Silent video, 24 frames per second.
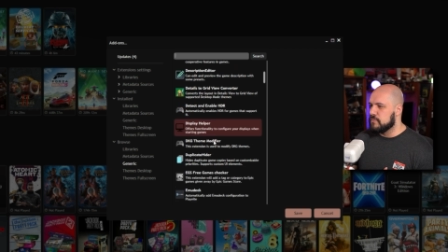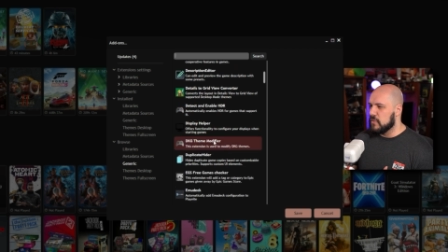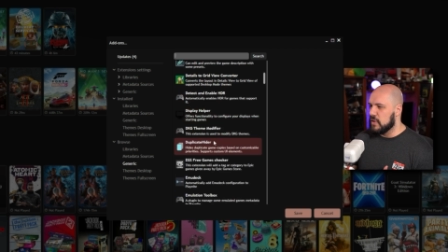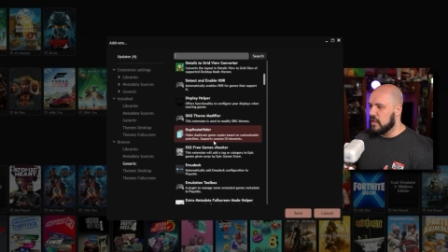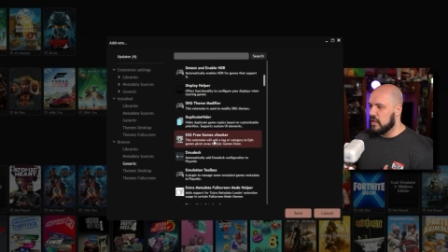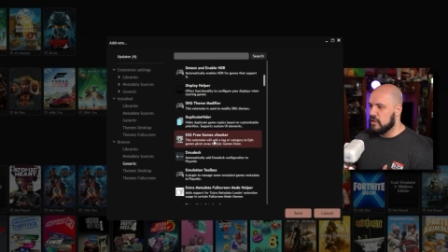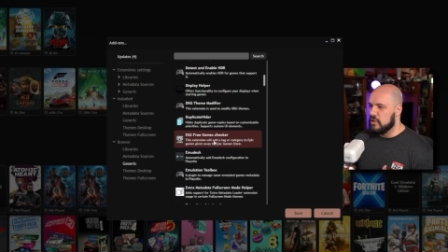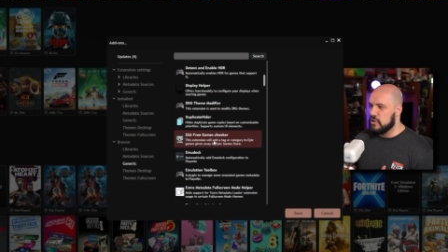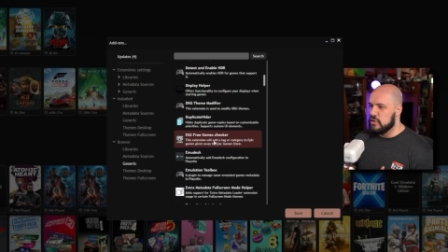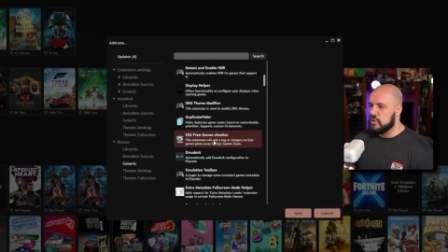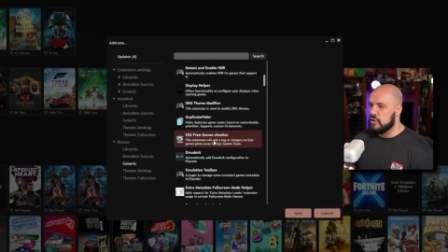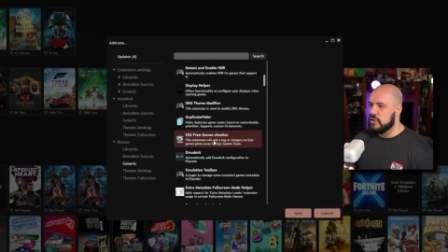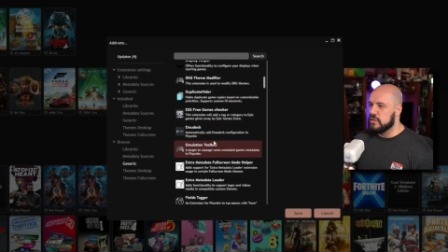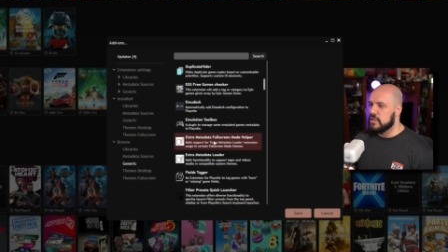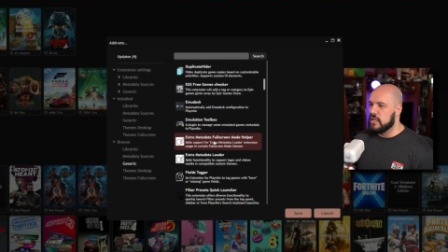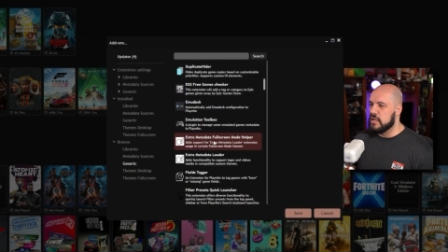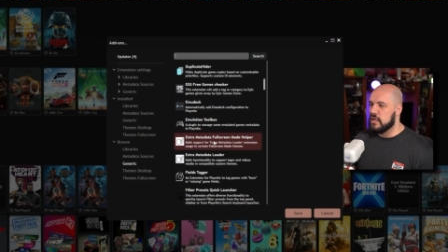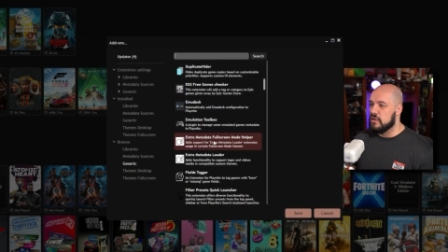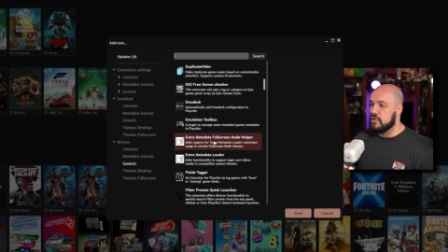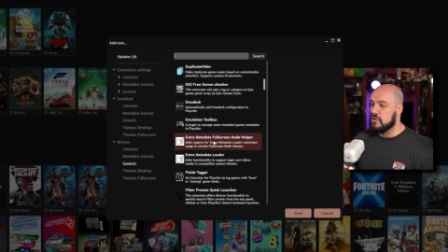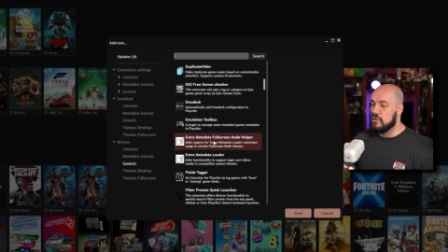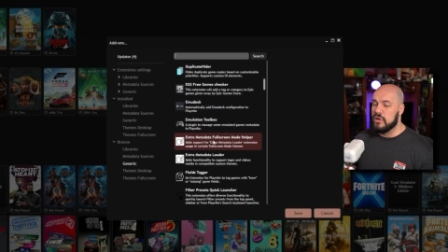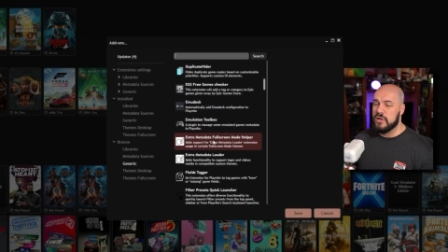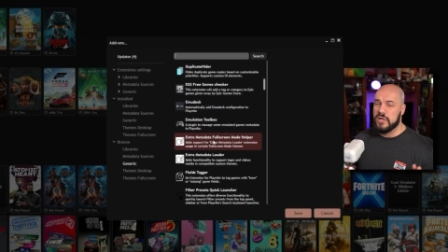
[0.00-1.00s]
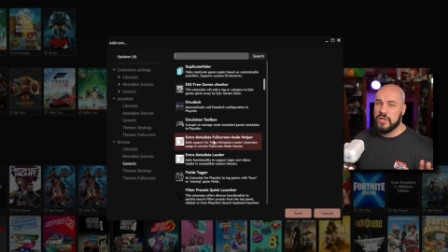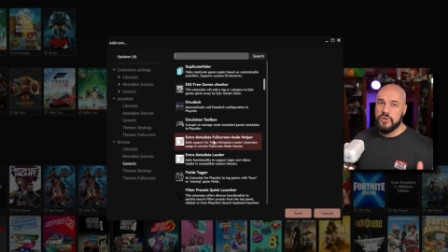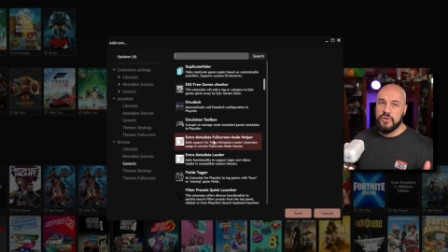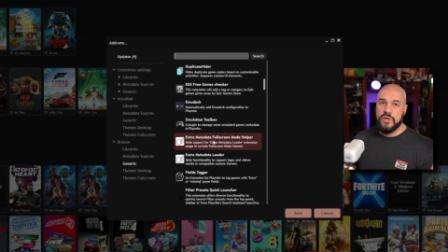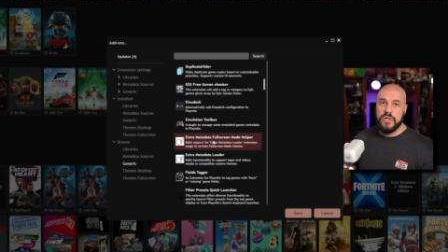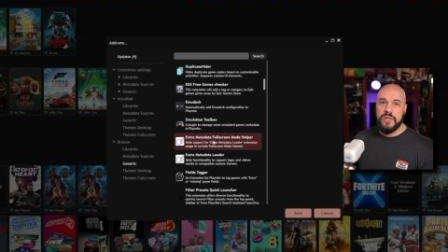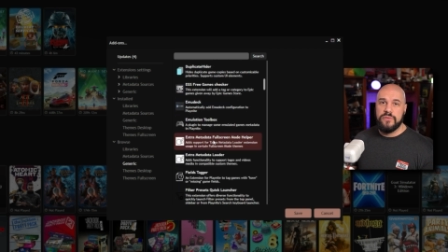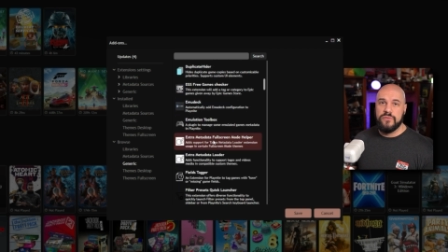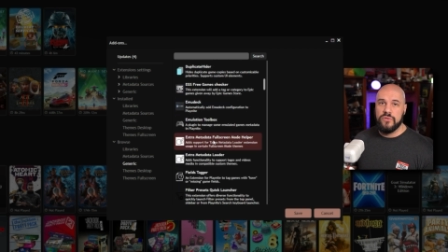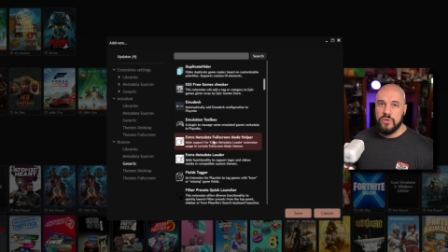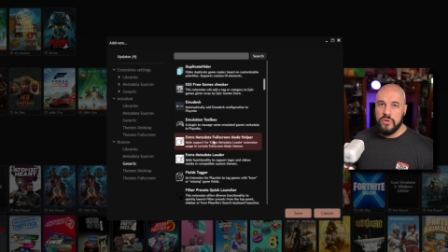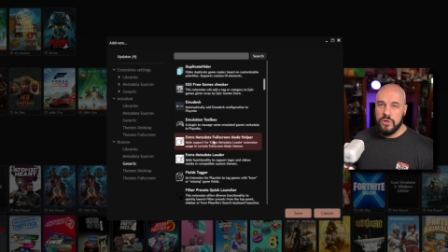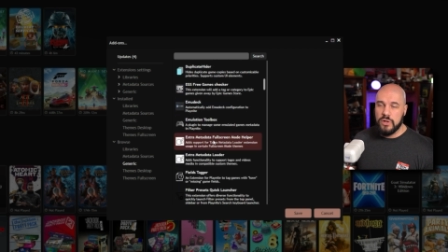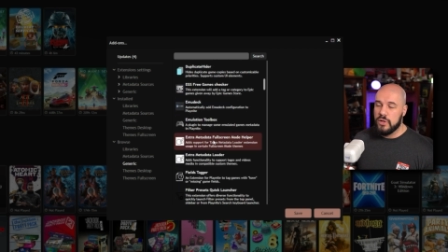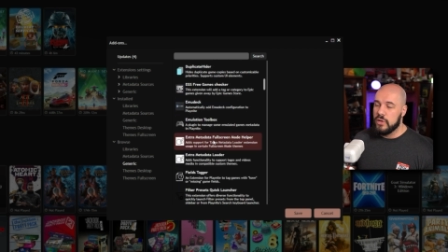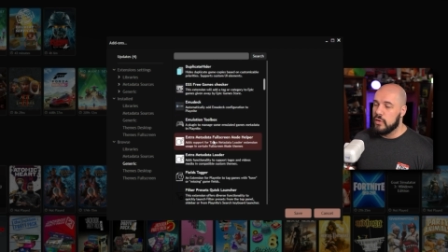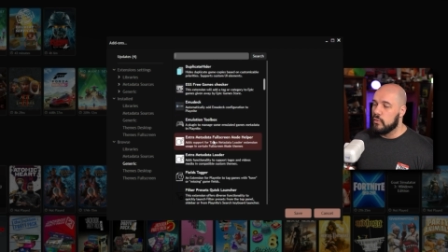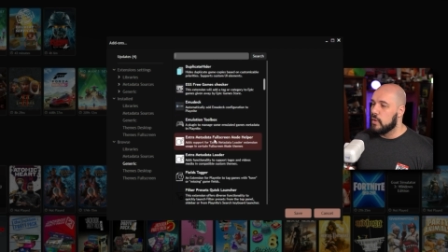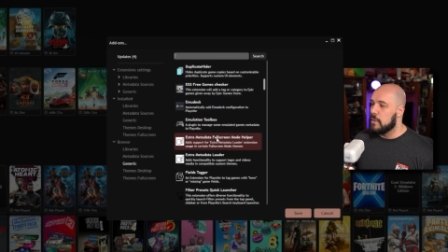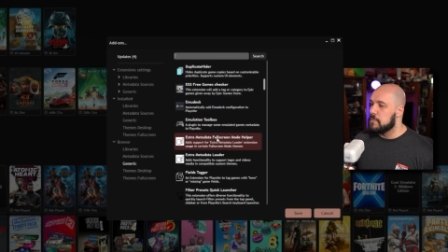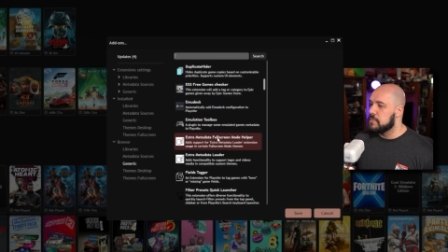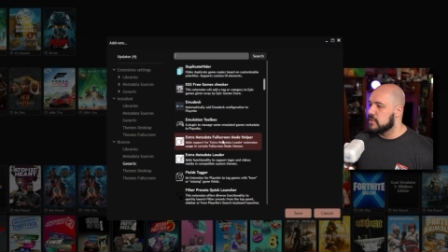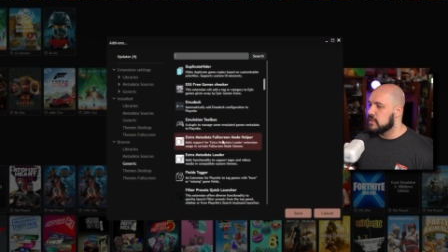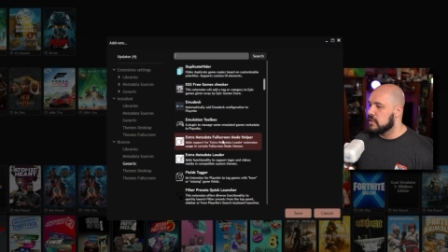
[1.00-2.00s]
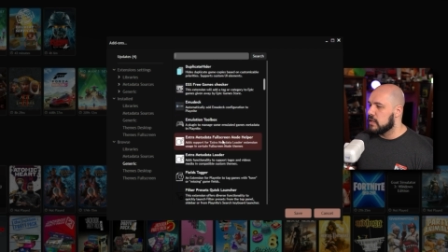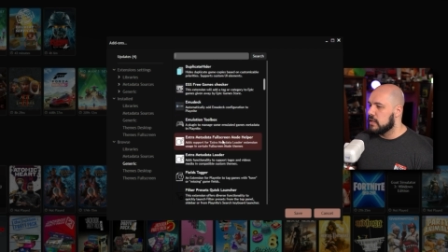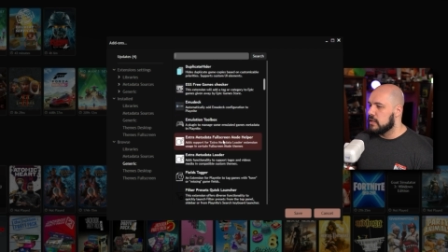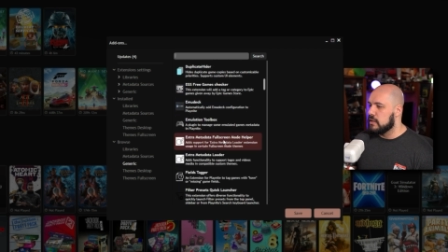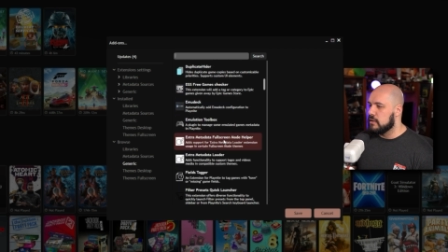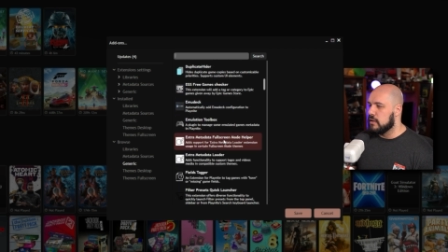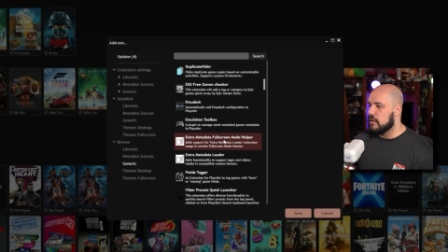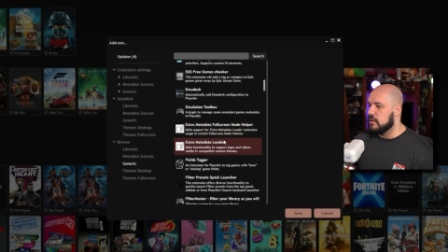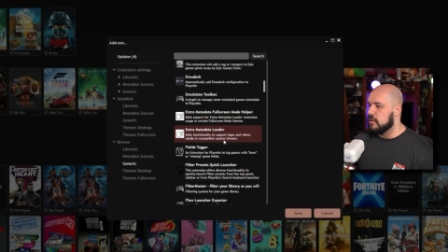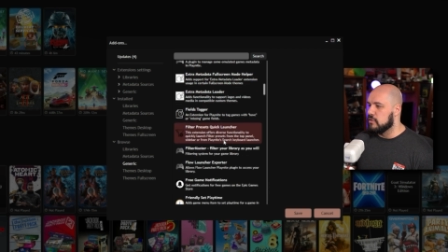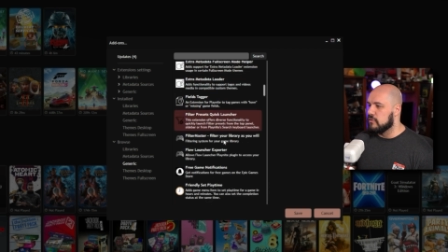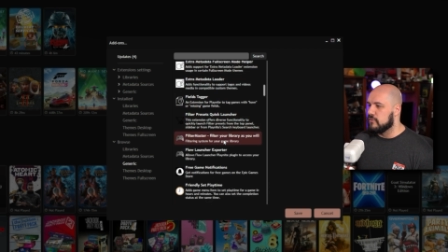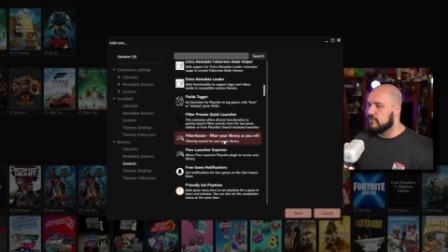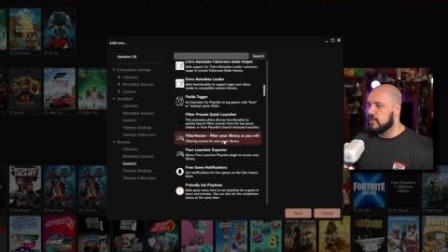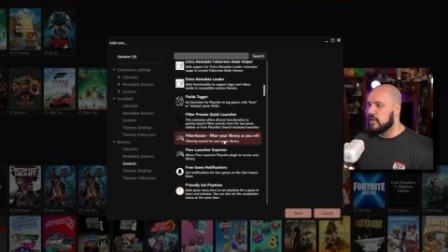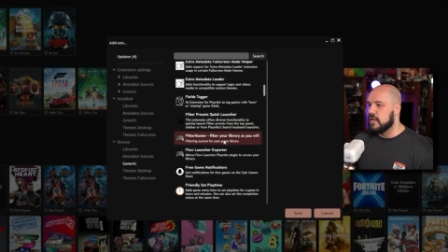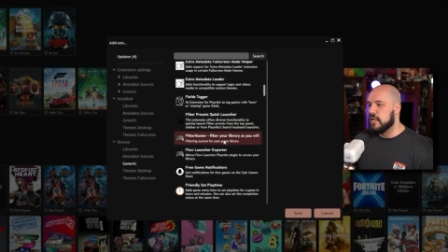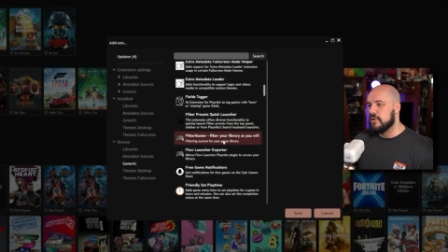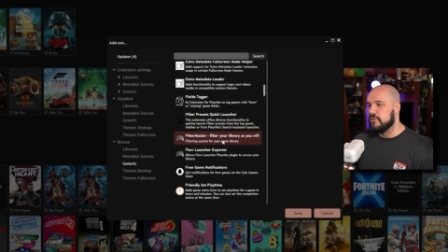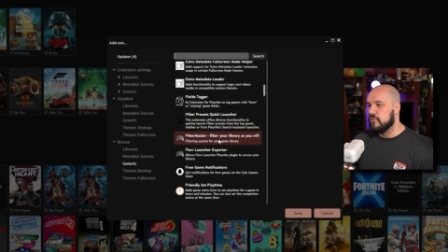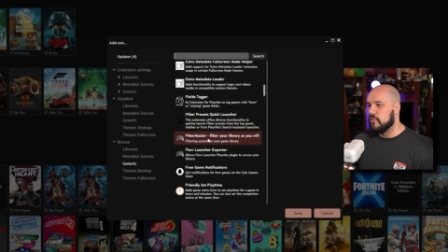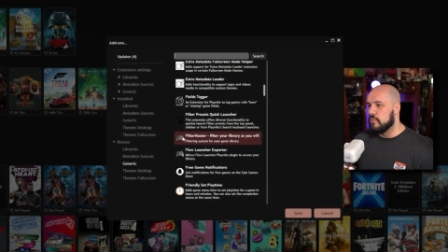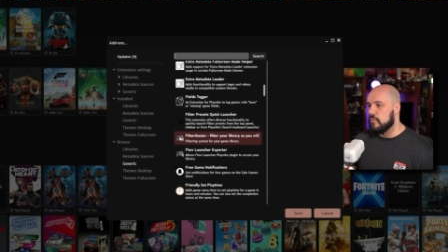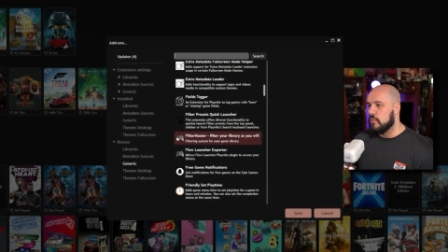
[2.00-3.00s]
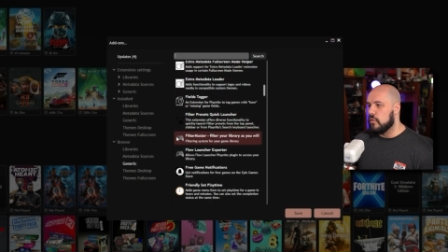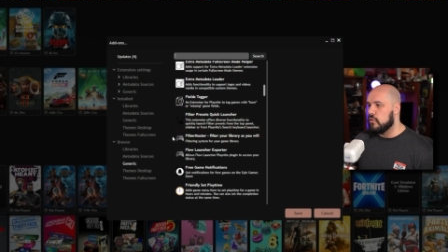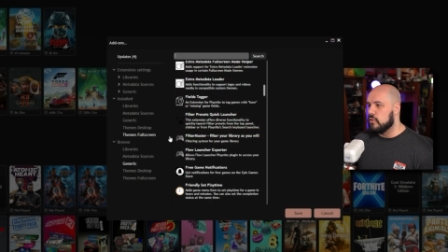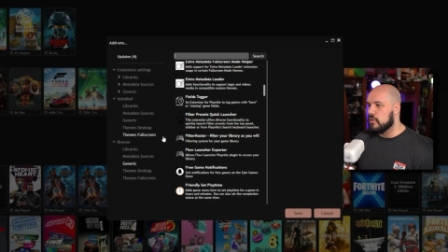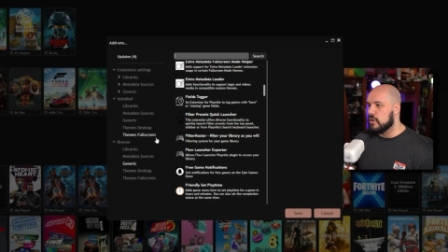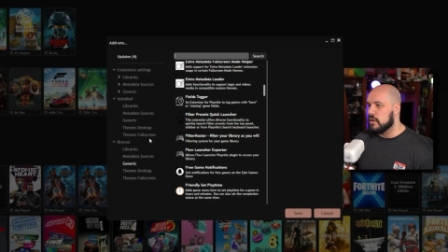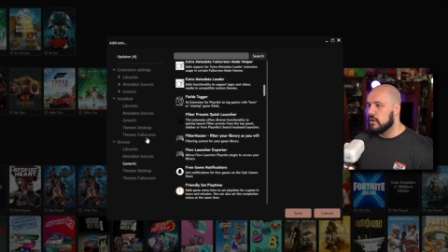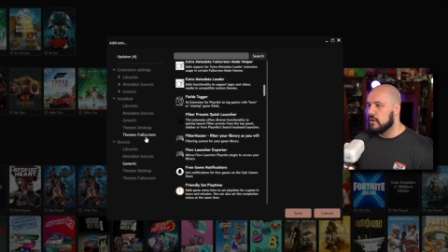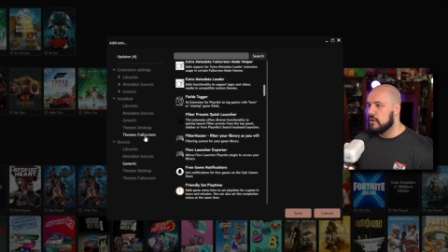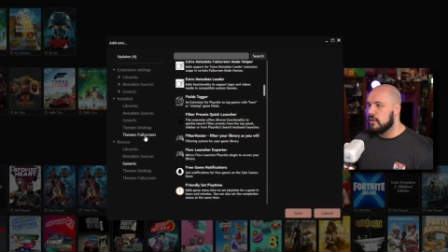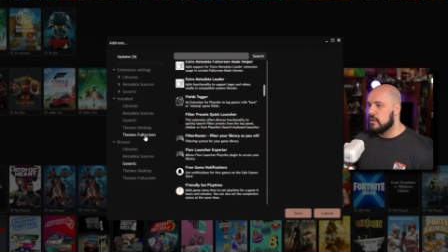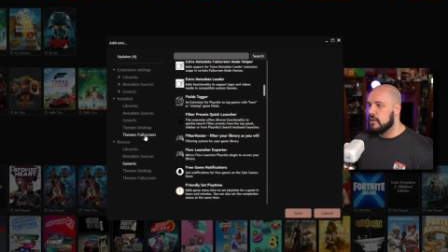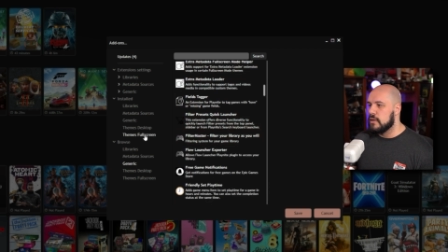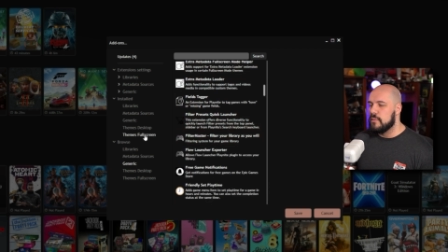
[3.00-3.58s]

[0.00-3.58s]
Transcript: and you can take a look and you can even look on the website and you'll find even more